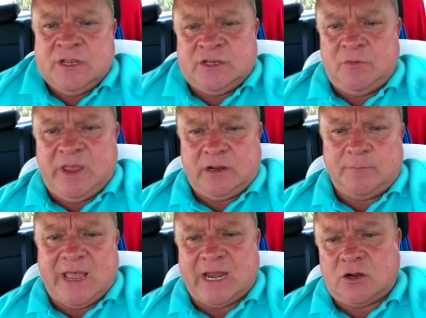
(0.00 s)
you make a
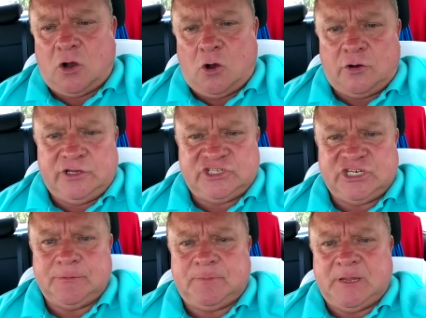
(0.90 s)
bad call, you
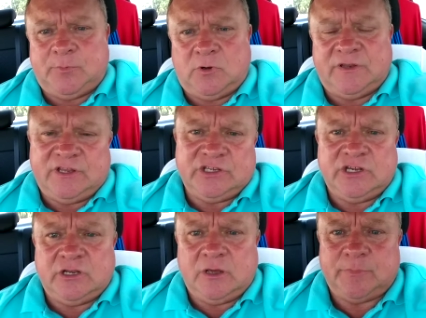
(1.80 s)
cheat people, and then
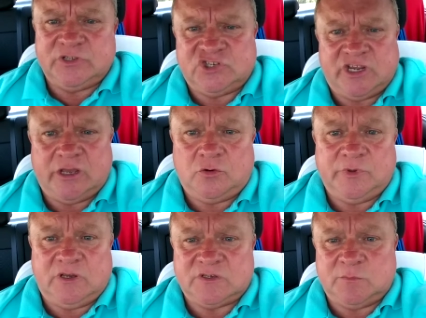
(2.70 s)
you end up in jail.
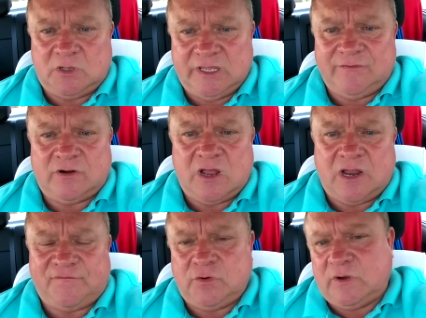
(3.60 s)
Because believe it or
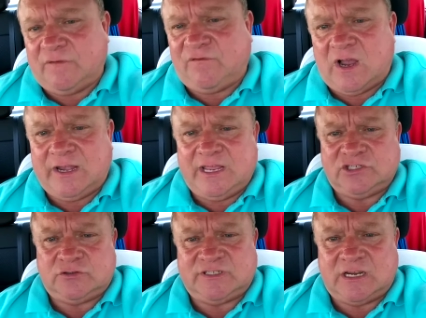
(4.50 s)
not, if you're in the
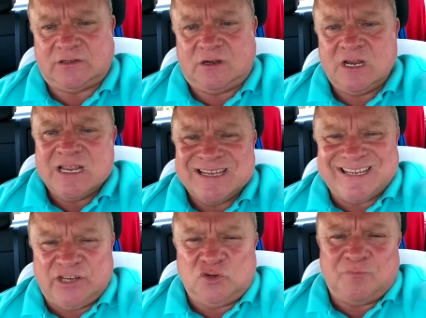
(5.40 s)
financial sector,
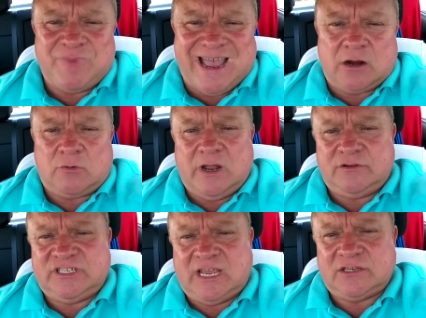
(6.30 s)
they do
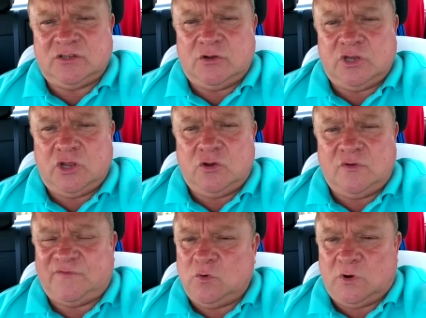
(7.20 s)
background checks on you.
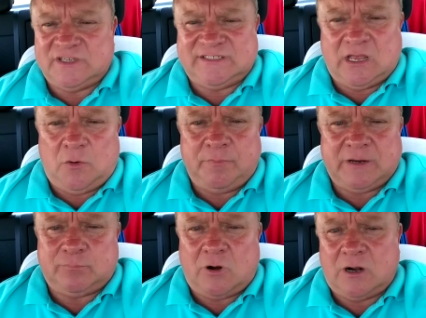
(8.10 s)
If you want to sell
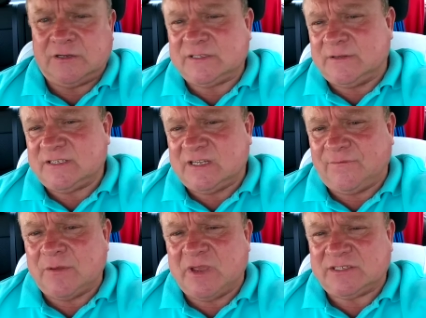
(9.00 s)
big products and
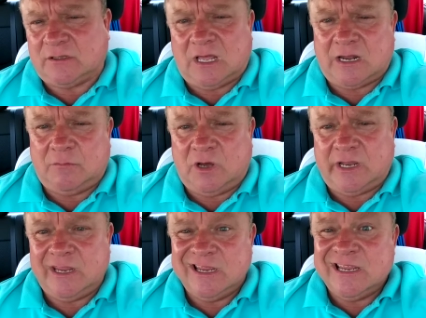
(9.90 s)
stuff that makes a lot of
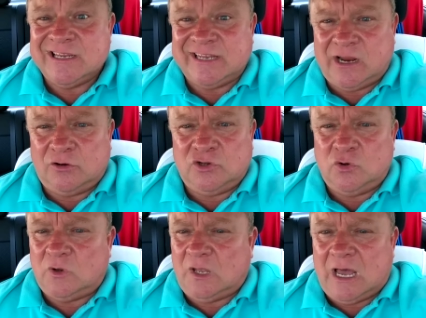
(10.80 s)
money, they're going to
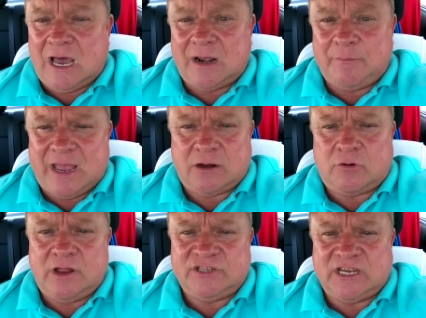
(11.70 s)
do a lot of
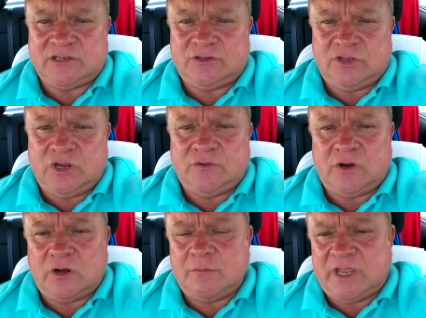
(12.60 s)
background checks on you, and
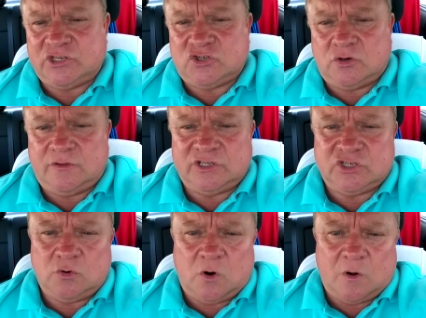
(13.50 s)
they're going to make sure
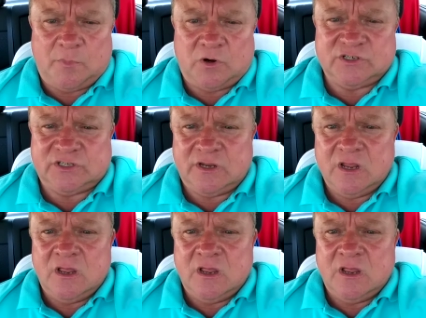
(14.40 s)
that you are a person